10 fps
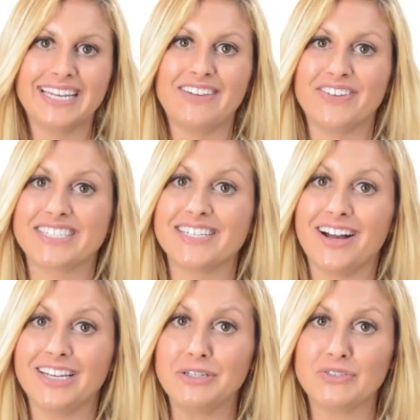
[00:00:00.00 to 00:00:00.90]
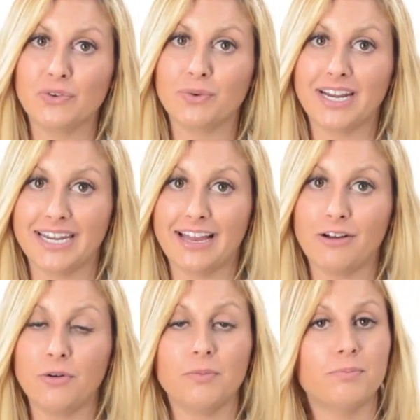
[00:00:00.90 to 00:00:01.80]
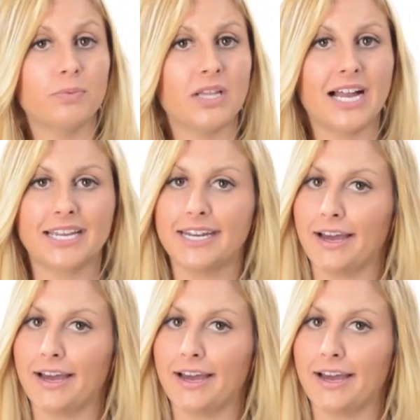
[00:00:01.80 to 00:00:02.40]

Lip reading: If it's not useful right now, block it